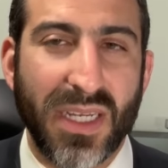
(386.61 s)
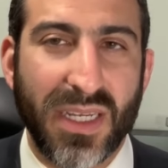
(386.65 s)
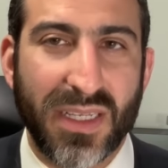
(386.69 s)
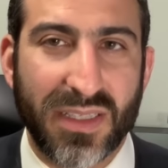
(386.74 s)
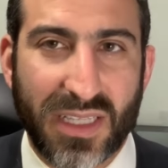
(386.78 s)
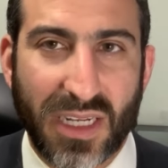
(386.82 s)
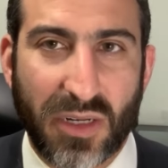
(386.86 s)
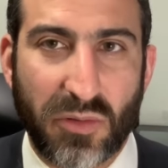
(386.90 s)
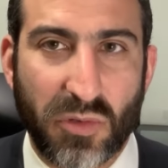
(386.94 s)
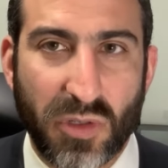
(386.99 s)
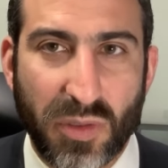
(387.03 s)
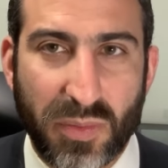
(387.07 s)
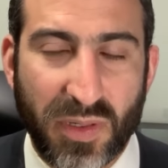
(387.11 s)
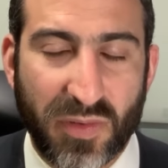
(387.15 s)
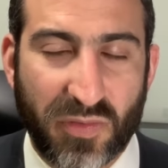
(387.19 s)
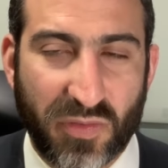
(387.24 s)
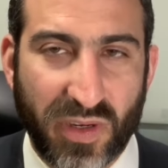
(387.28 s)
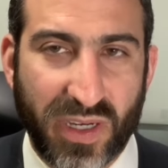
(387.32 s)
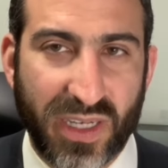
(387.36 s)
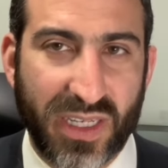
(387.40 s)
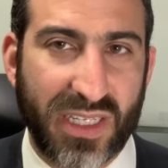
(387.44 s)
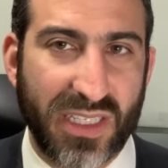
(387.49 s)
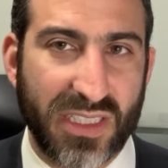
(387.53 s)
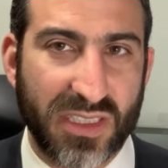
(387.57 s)
that Ruby
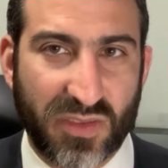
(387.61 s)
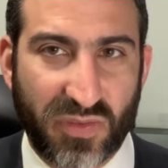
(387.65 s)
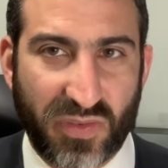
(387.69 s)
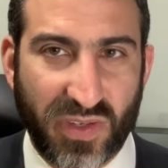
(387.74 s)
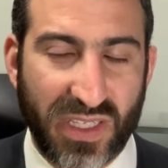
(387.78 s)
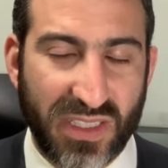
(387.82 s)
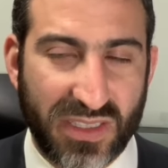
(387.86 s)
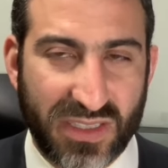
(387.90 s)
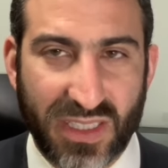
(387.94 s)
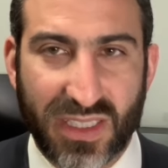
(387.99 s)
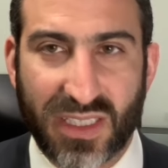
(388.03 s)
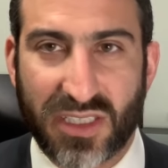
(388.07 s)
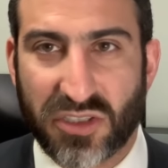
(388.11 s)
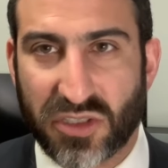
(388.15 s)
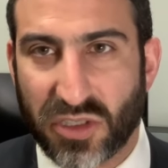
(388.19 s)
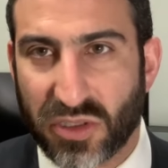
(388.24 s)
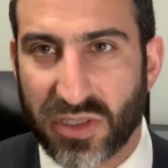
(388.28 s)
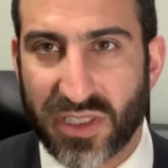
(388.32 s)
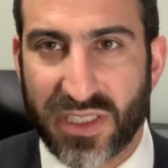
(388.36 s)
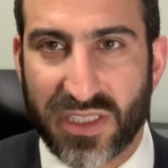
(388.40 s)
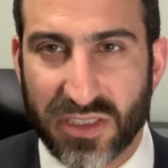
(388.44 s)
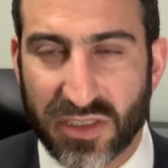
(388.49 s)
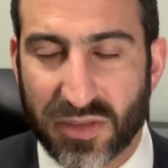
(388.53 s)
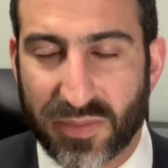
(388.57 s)
Franke is facing and
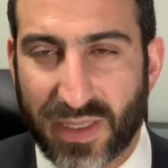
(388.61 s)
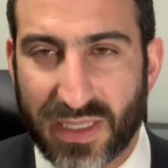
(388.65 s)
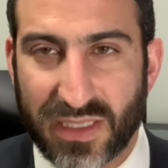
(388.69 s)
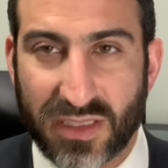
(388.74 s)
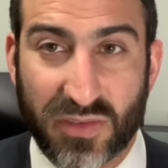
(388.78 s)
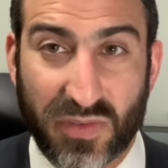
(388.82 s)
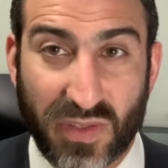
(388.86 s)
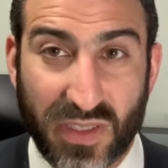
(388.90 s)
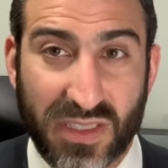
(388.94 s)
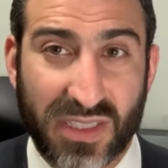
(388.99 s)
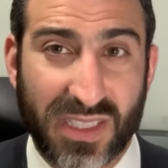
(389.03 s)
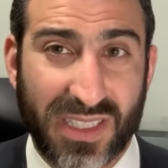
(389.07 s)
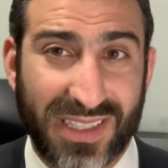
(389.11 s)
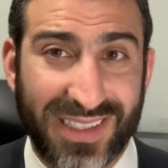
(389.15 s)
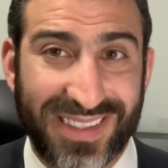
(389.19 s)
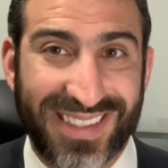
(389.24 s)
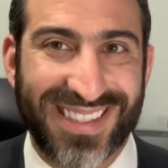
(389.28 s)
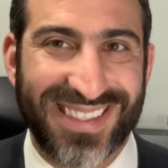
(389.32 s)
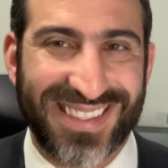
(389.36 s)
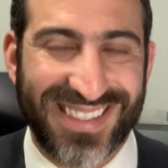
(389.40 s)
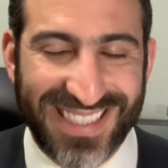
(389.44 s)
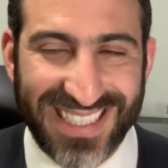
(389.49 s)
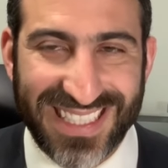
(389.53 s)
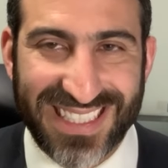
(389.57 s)
Jodi Hildebrandt is facing is
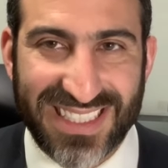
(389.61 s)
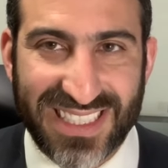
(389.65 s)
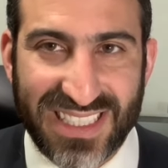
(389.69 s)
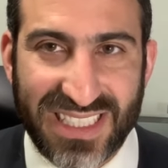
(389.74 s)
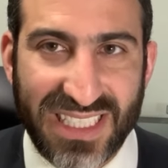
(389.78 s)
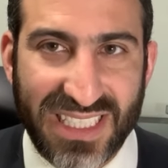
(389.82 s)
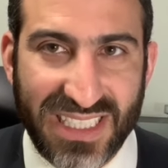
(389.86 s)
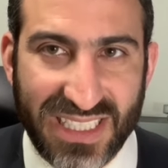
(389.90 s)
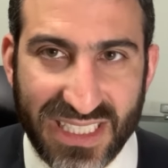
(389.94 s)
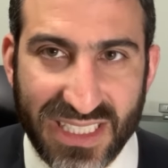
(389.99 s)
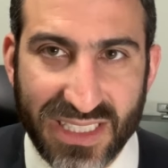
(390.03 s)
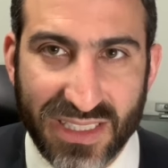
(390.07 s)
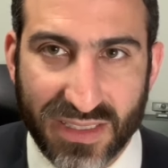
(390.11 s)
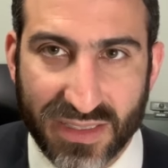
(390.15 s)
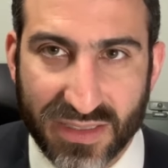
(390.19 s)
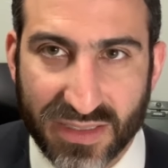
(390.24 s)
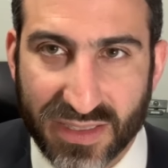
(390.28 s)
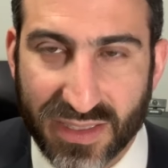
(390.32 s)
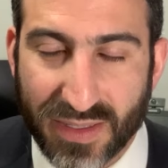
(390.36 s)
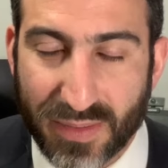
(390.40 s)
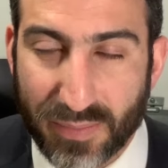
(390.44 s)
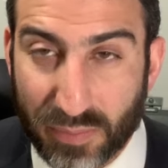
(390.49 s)
60 years.